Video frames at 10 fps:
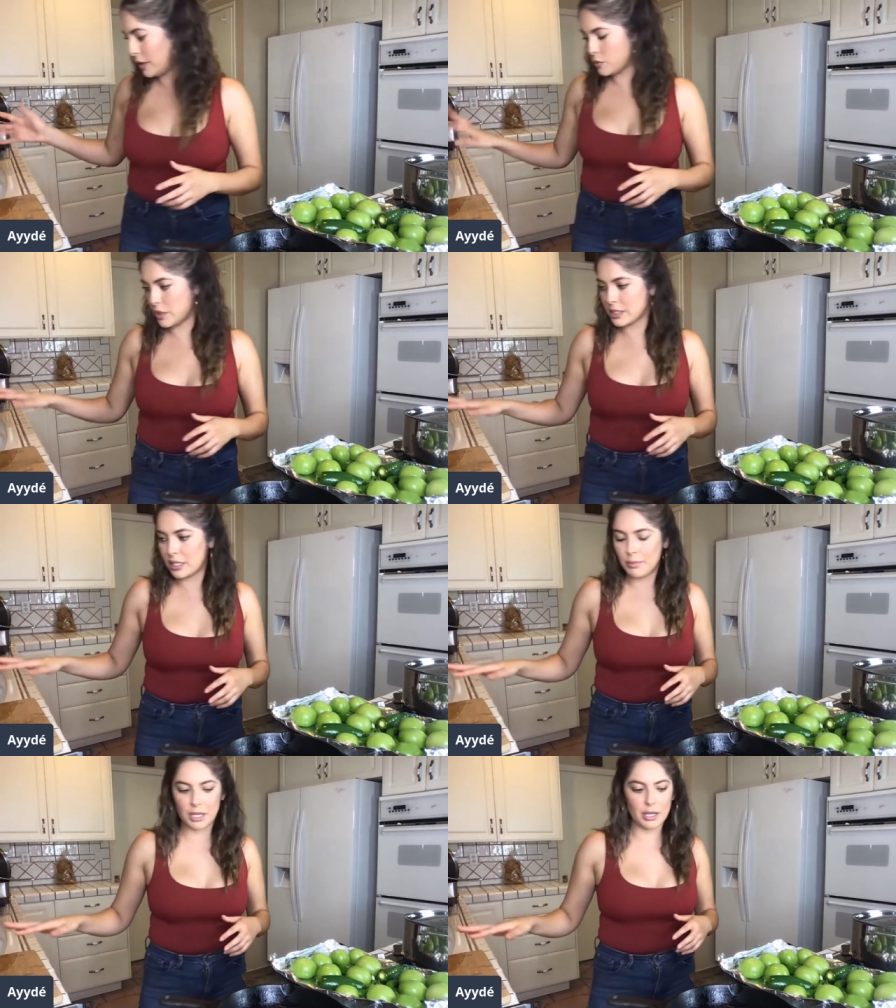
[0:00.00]
that's what it's
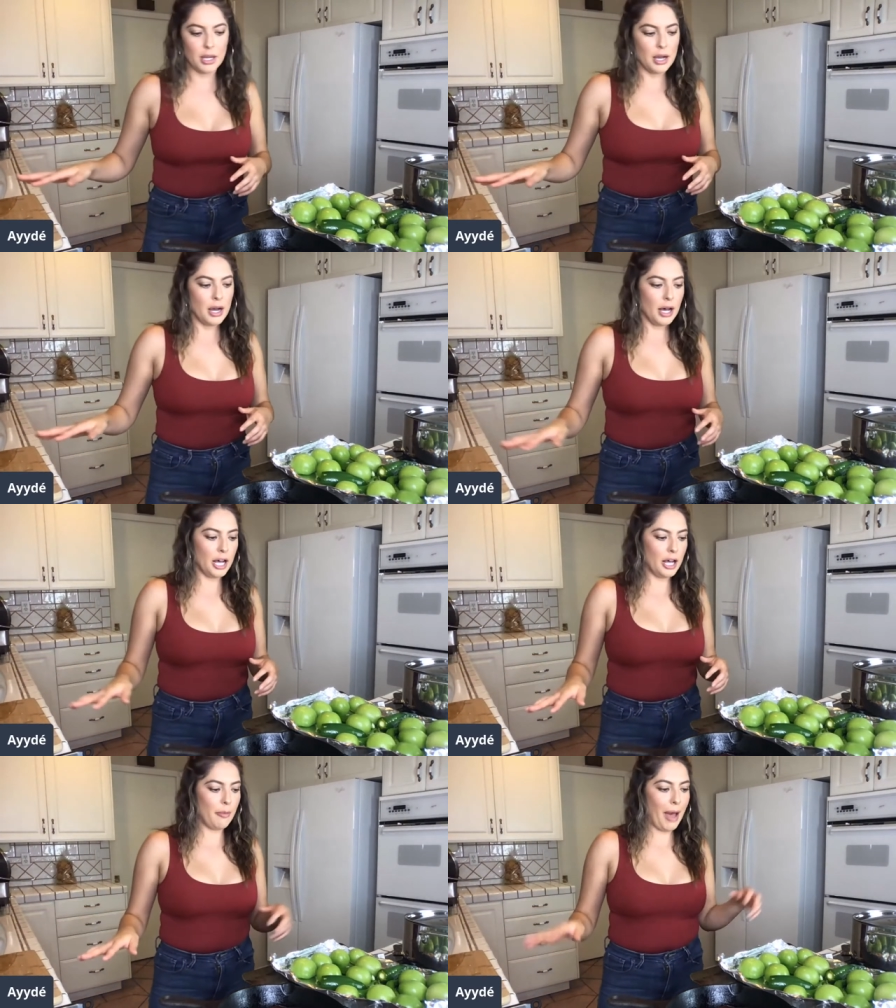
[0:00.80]
going to be.
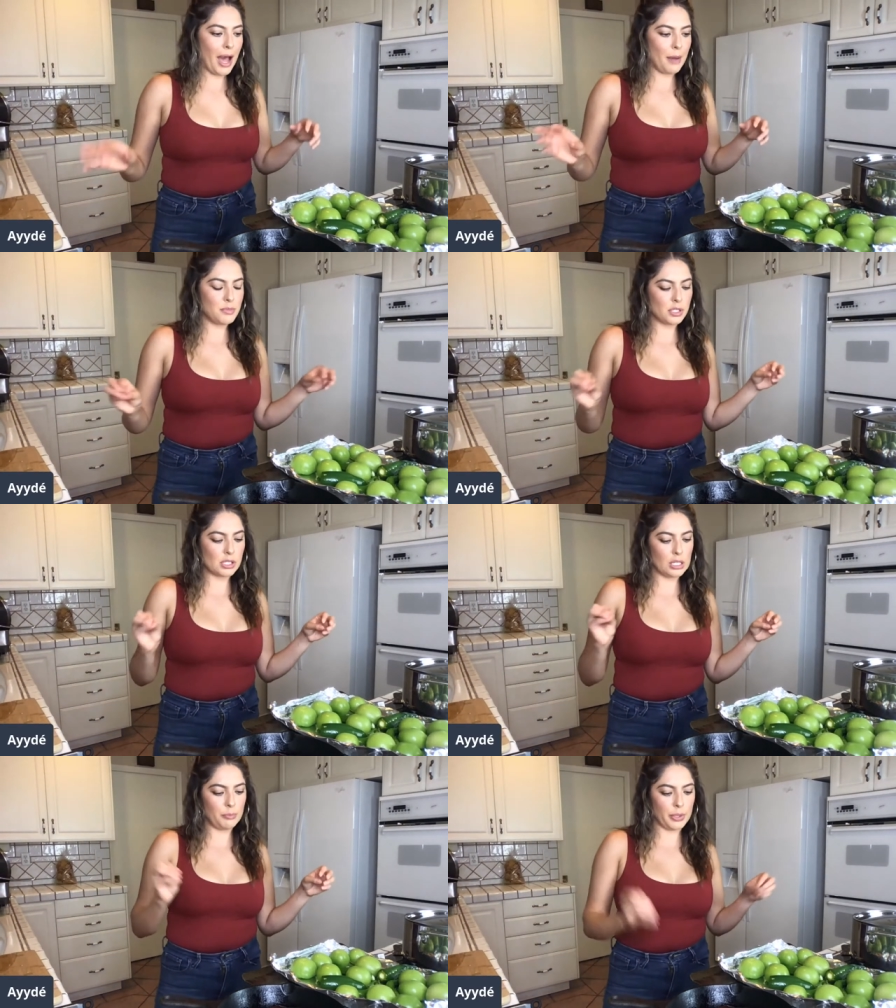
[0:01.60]
Um, I'm just
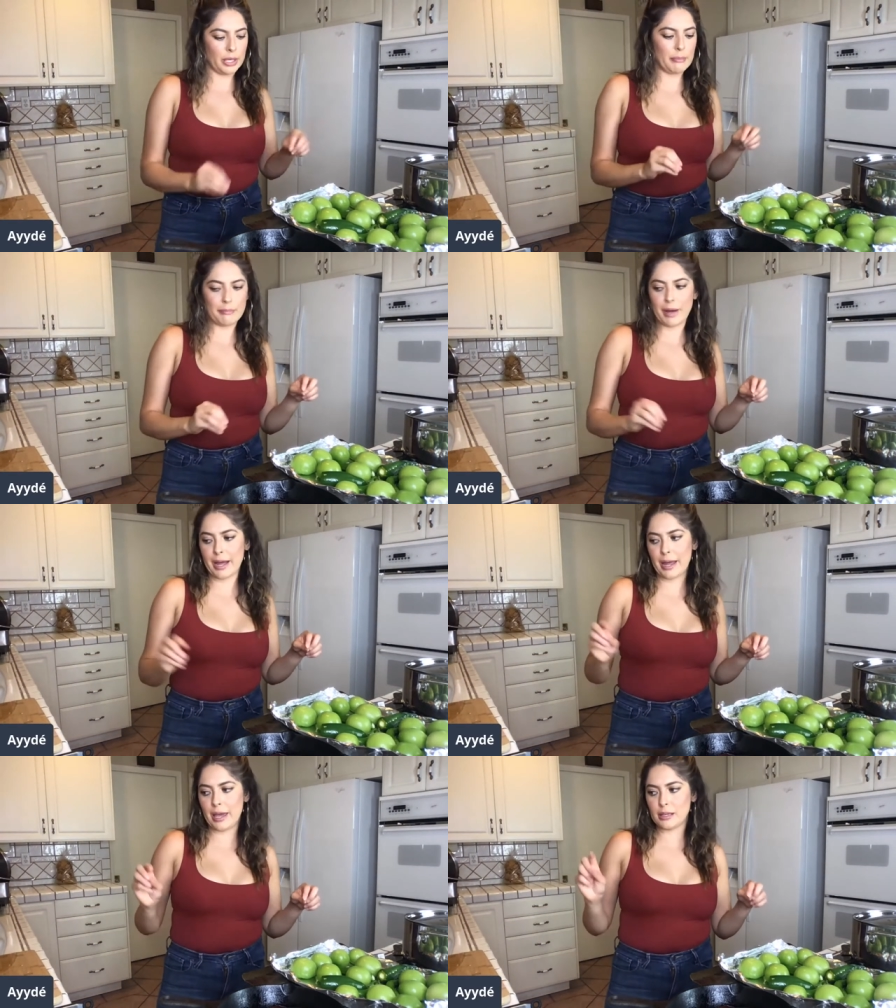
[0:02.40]
going to put
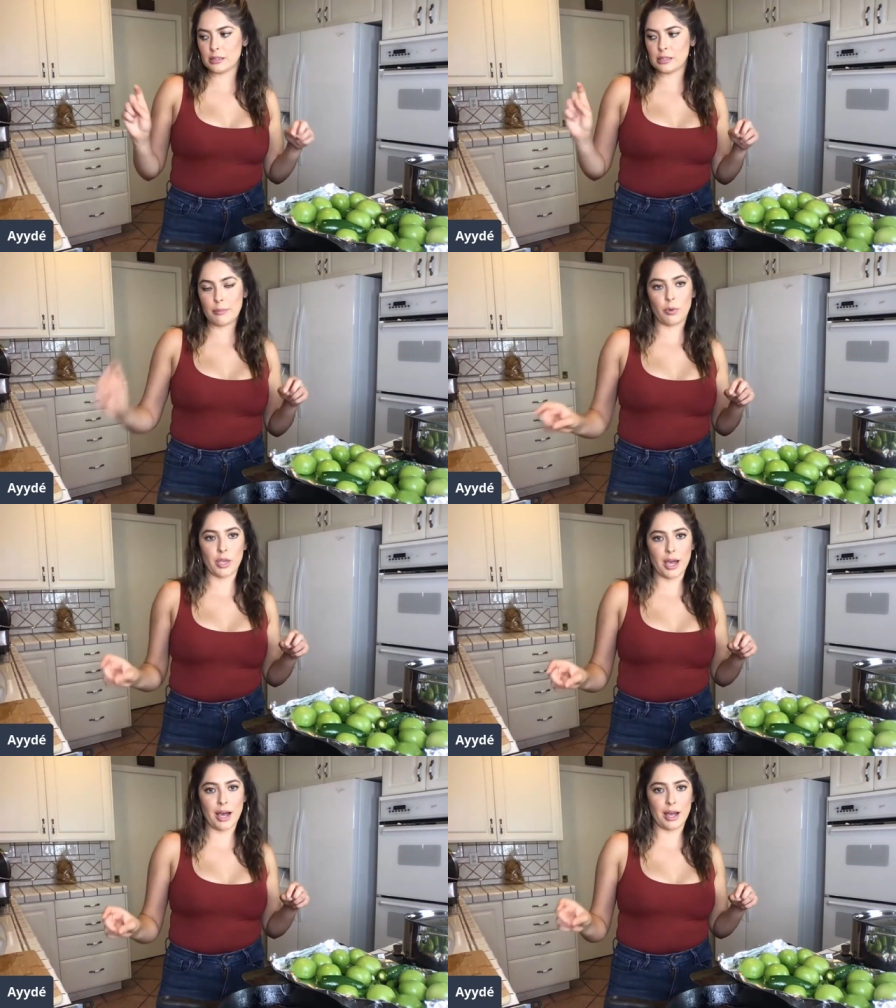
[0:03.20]
my
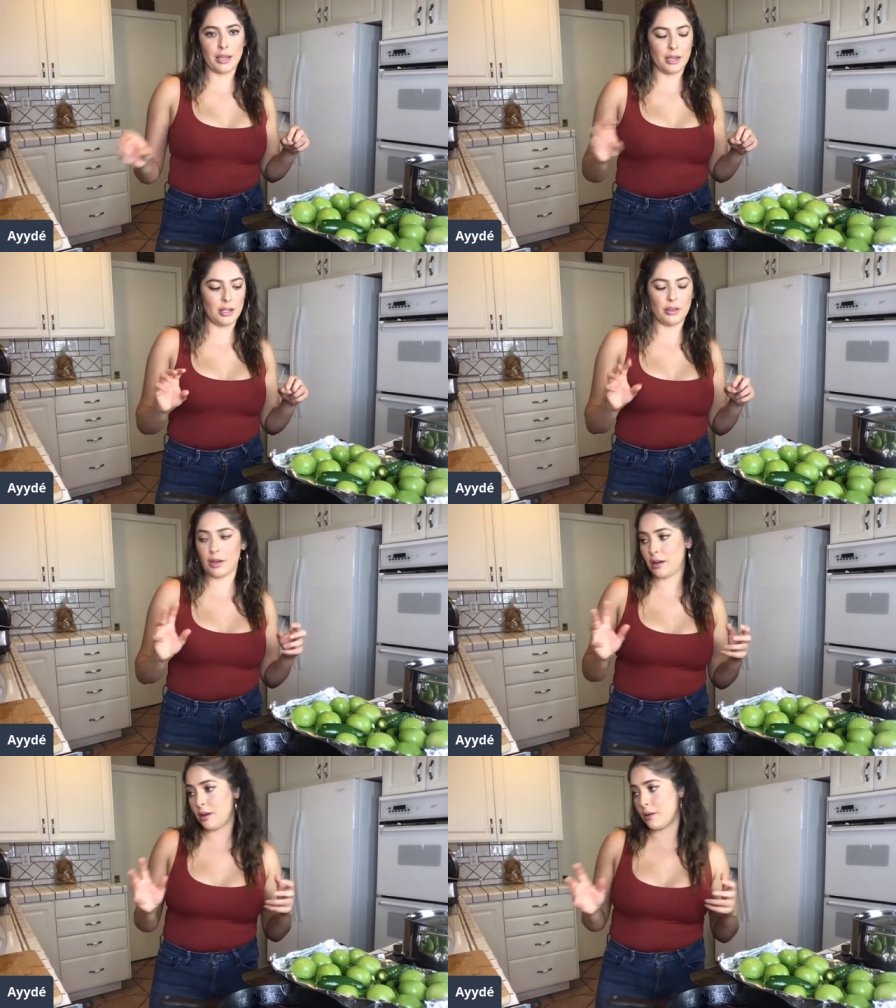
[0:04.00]
cebolla in
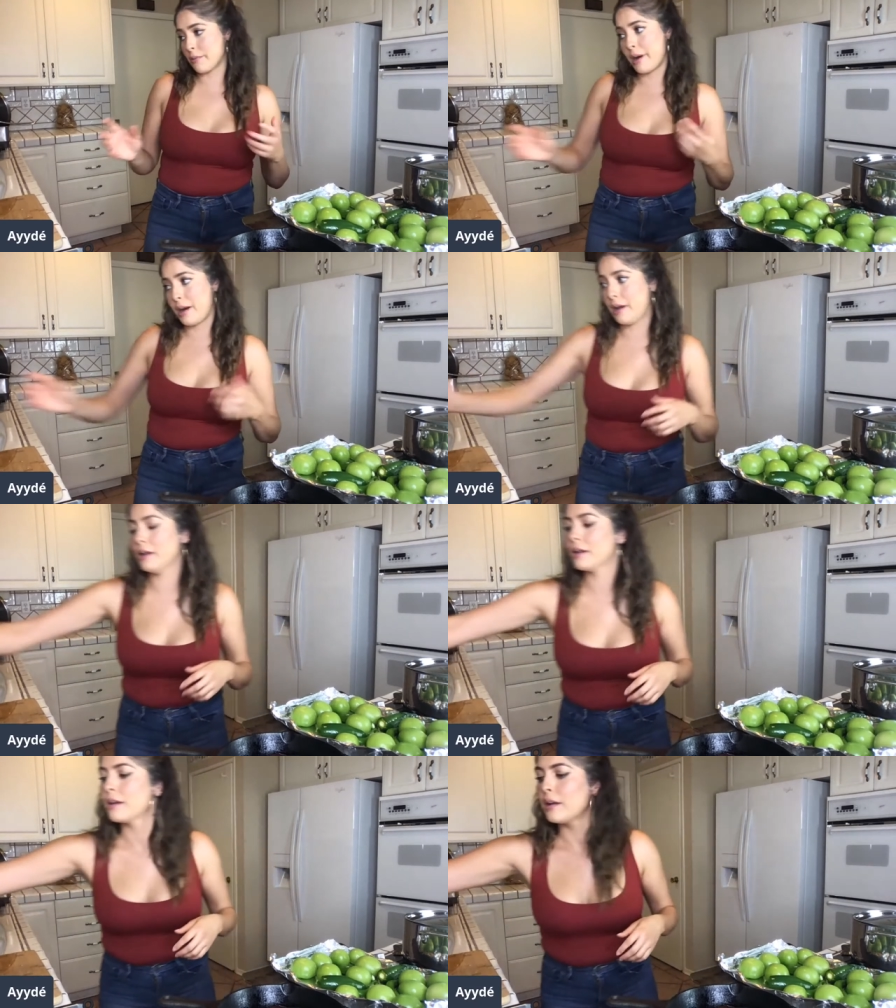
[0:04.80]
there raw